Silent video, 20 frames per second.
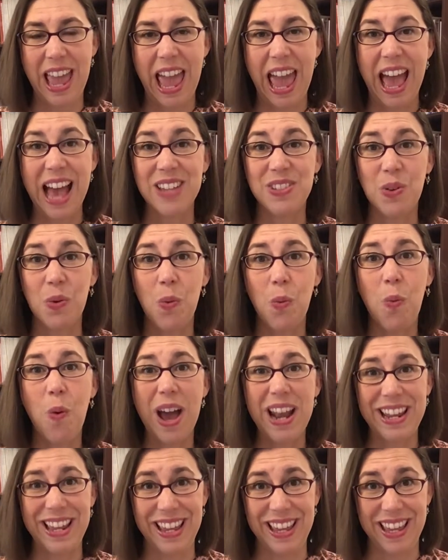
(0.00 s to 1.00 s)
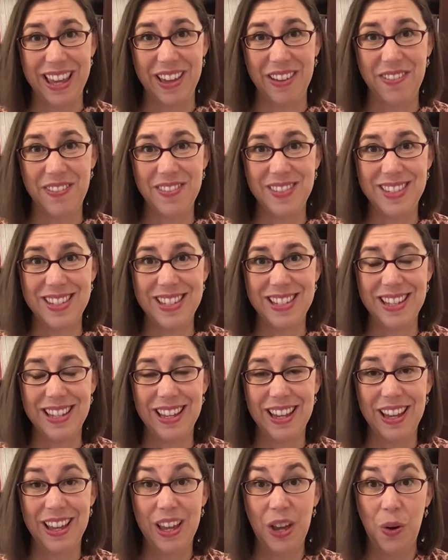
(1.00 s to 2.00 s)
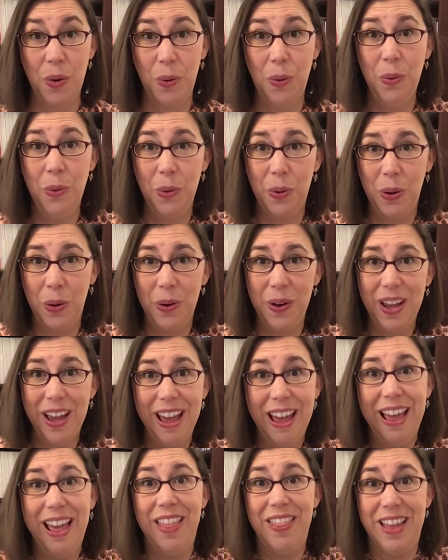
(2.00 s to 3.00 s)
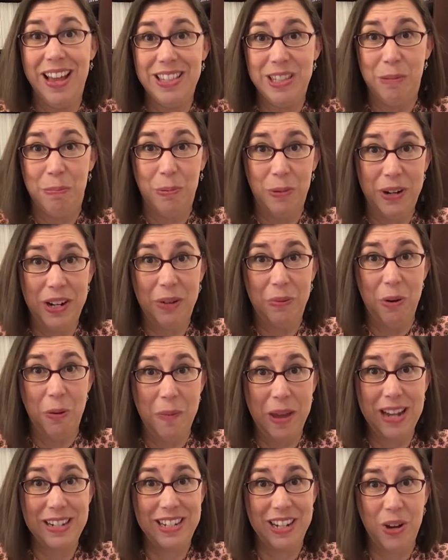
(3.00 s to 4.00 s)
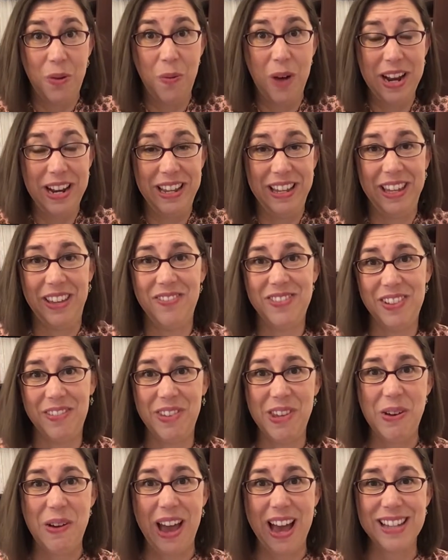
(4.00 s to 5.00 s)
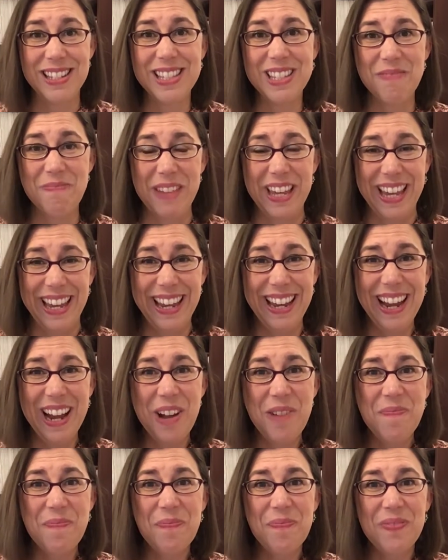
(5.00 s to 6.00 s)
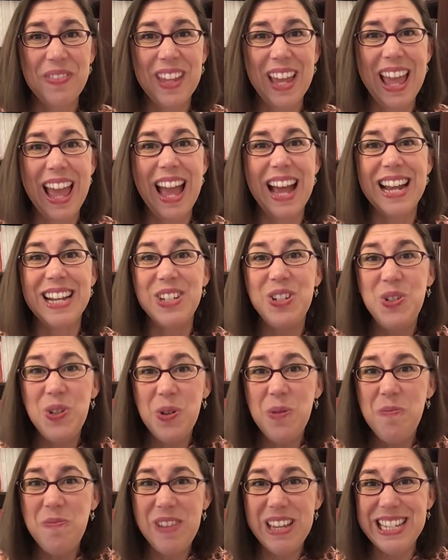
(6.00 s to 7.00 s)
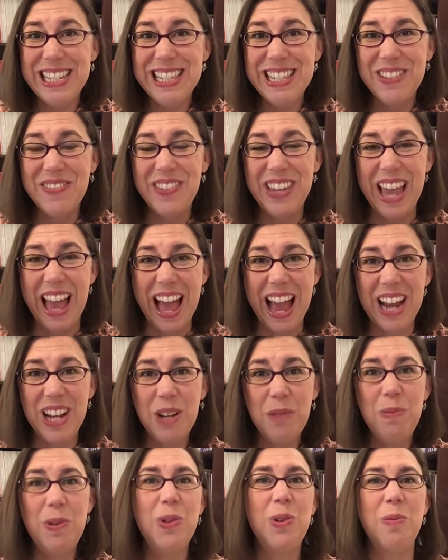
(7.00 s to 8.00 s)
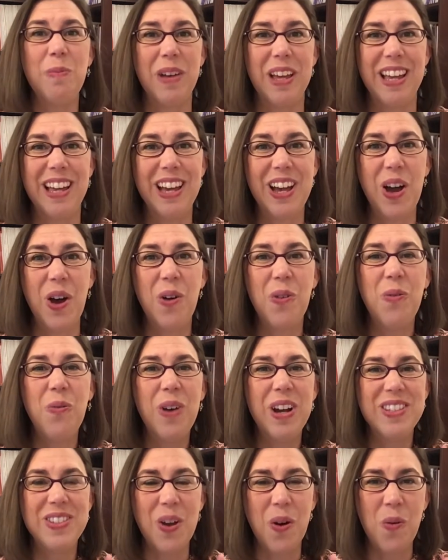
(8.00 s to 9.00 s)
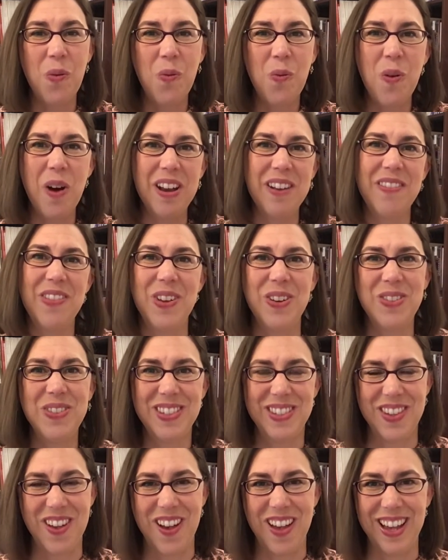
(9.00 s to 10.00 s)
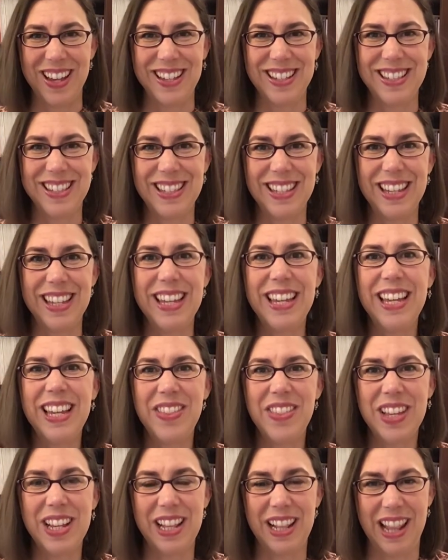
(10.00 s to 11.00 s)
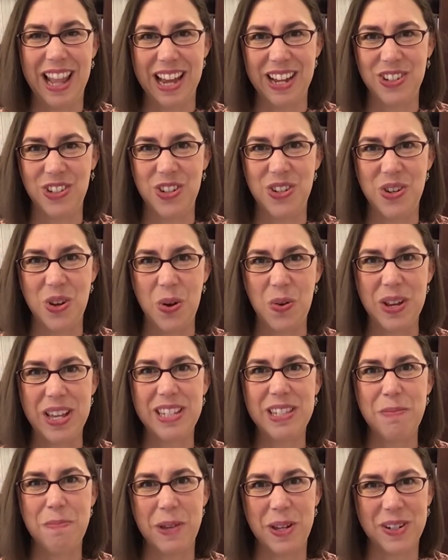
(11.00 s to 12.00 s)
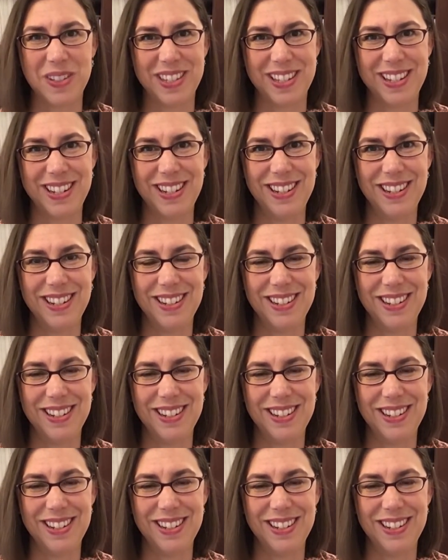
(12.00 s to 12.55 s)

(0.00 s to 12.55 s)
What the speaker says: as a wedding gift. Ooh, that's a pretty romantic wedding gift if you ask me. Du bist wie eine Blume was one of those songs in the collection known as Myrten.